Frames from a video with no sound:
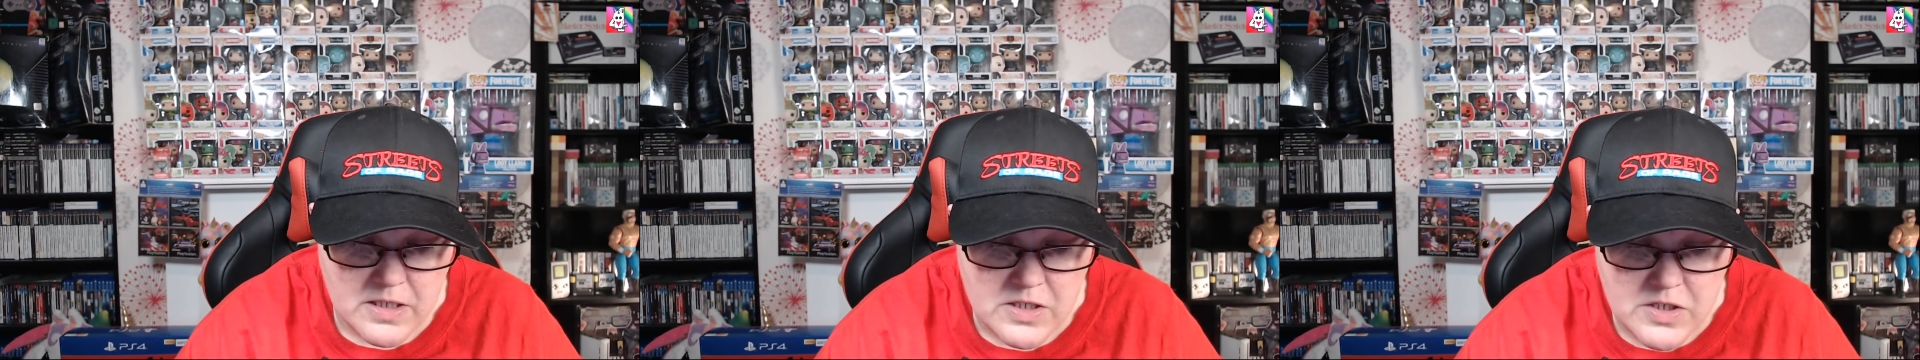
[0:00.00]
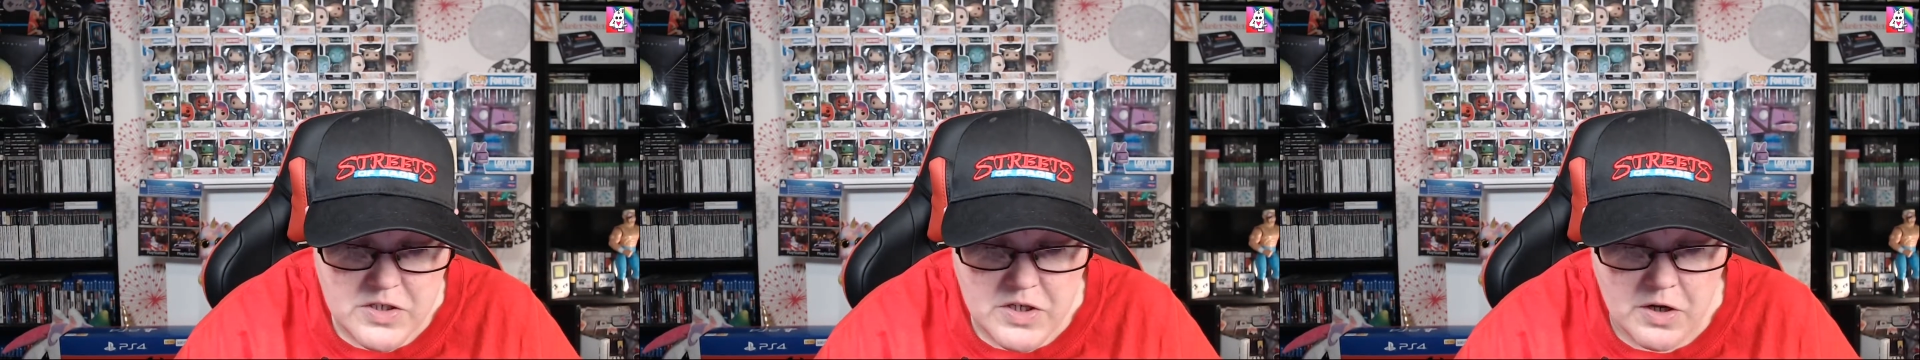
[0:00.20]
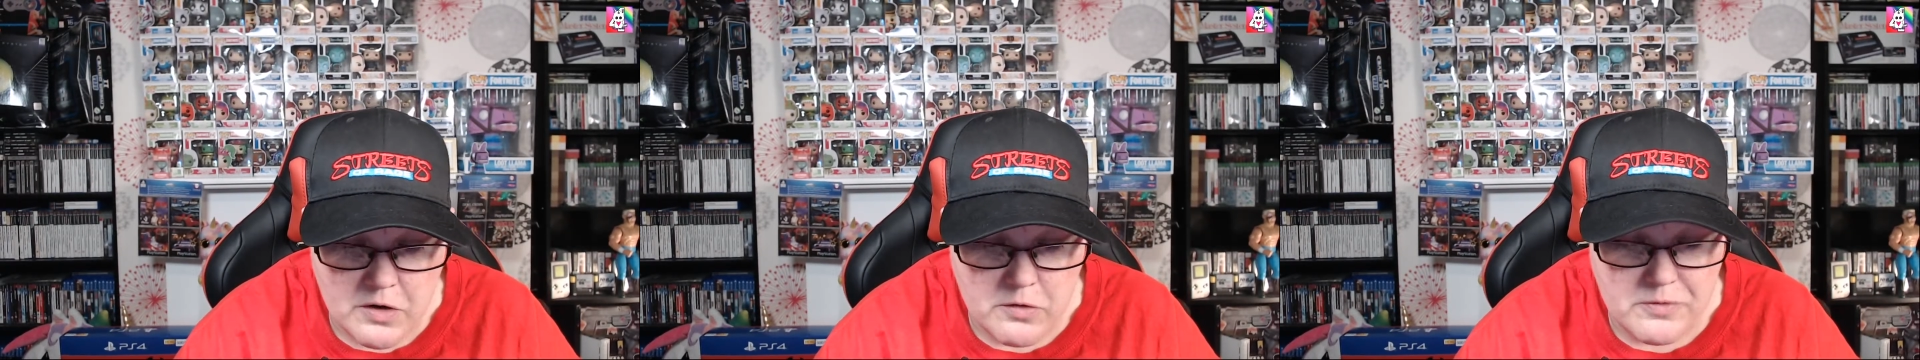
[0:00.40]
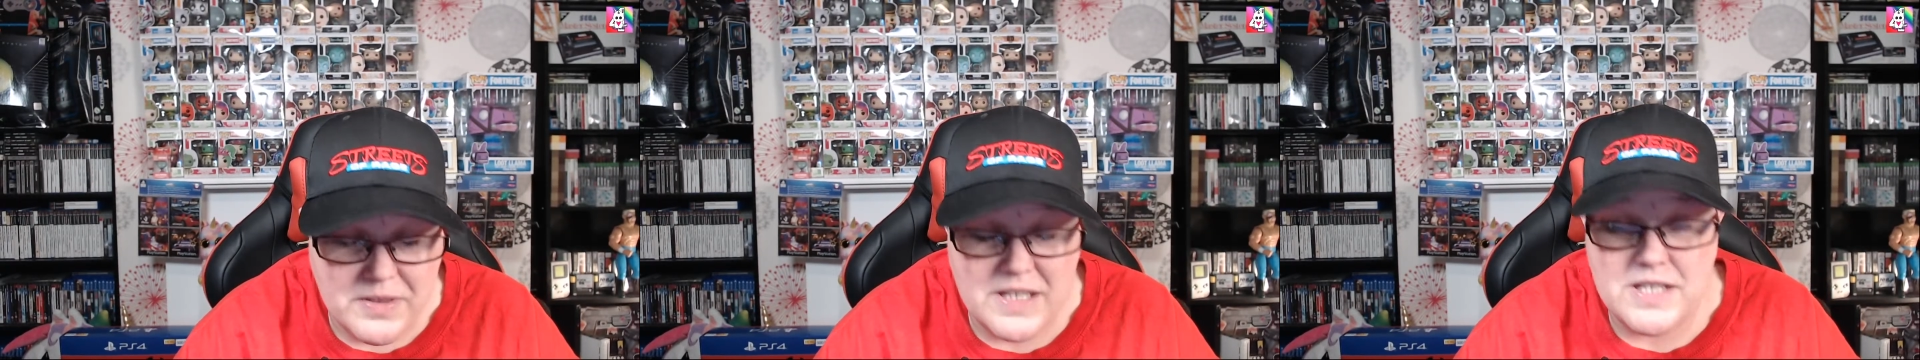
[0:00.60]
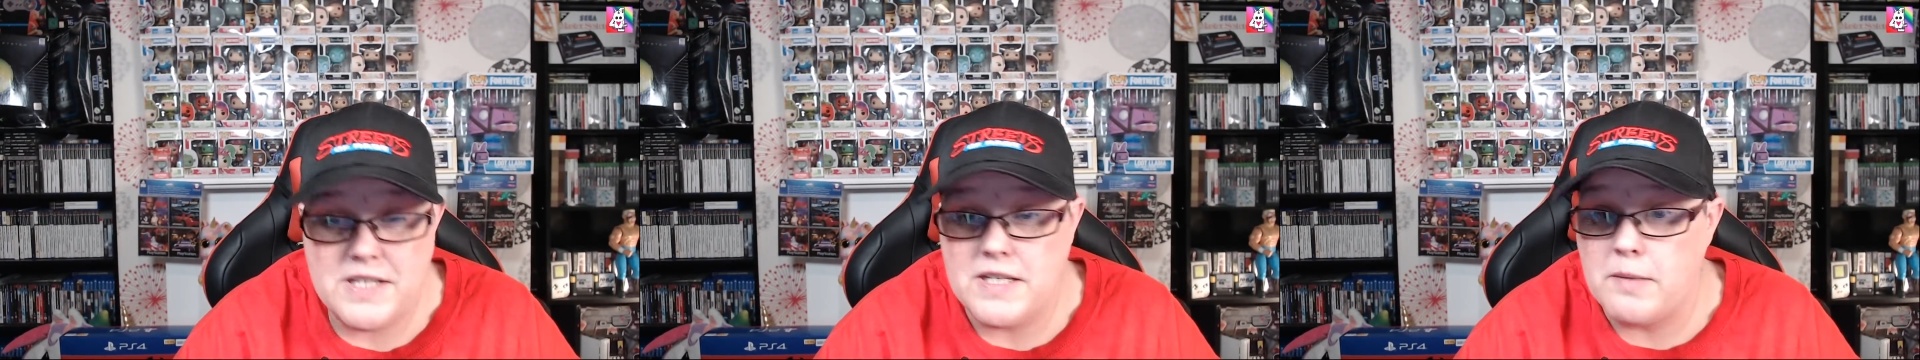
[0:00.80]
So
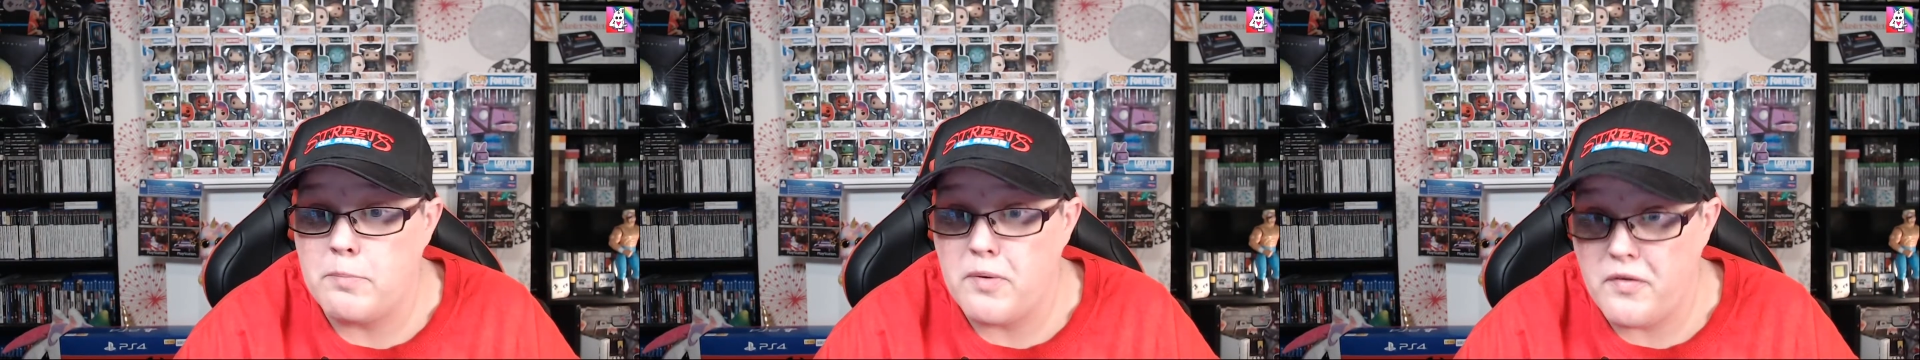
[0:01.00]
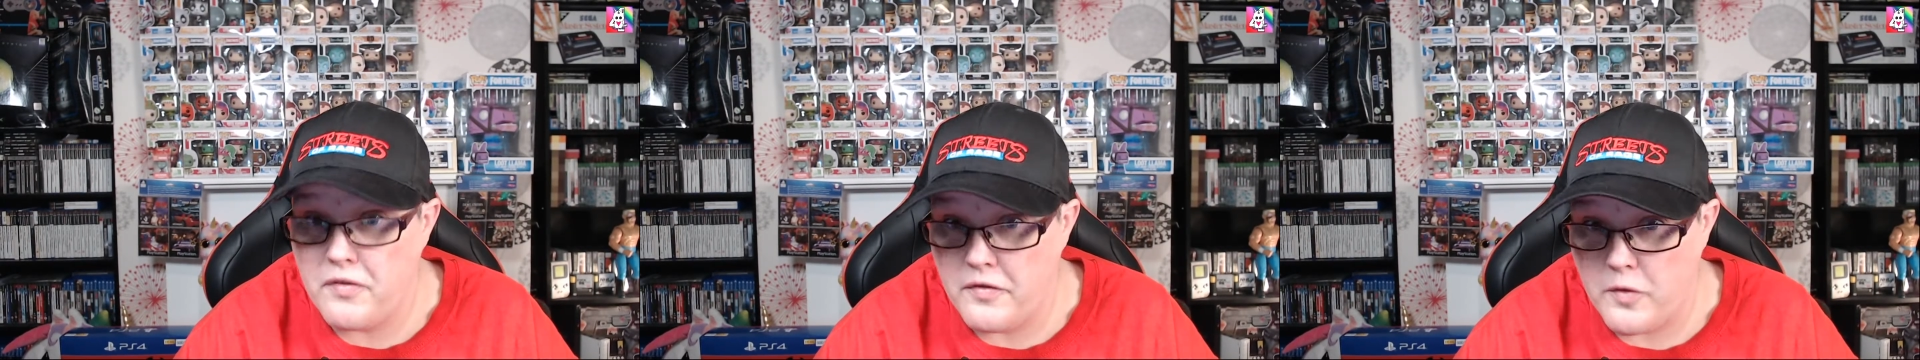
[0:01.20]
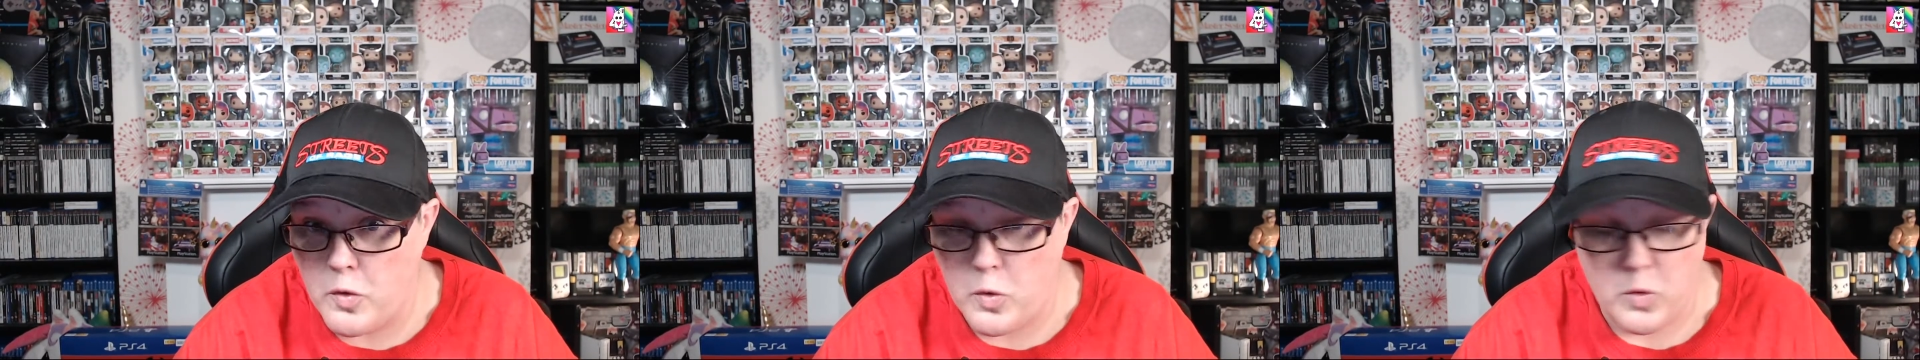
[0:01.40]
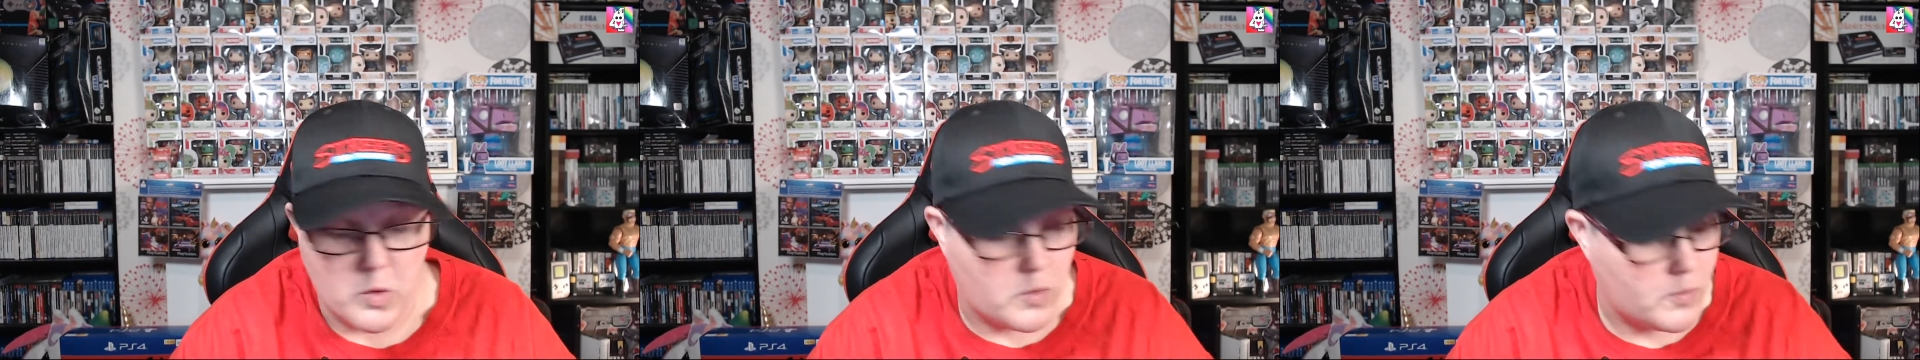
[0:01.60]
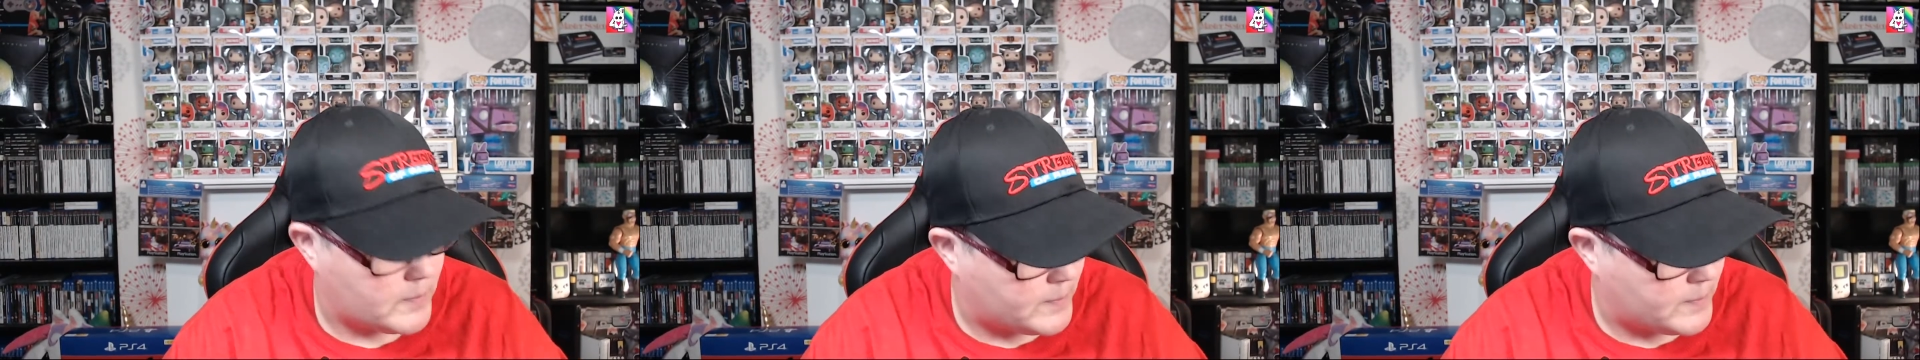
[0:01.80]
that's number four.